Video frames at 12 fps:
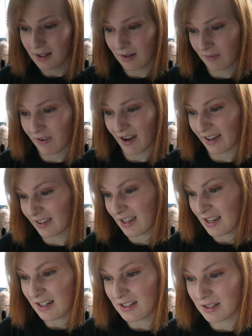In fact,
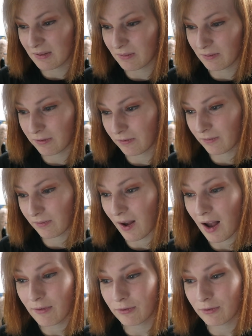it's far